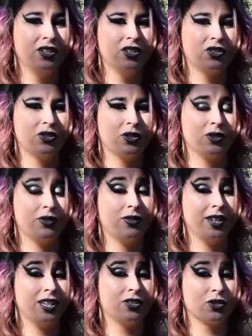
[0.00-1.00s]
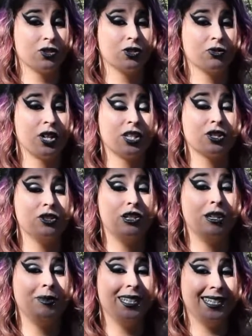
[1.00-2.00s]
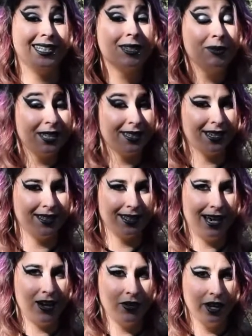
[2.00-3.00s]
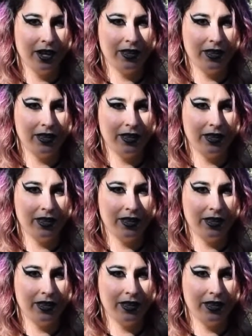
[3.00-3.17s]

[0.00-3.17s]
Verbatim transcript: So if a search and rescue team needs to be sent out,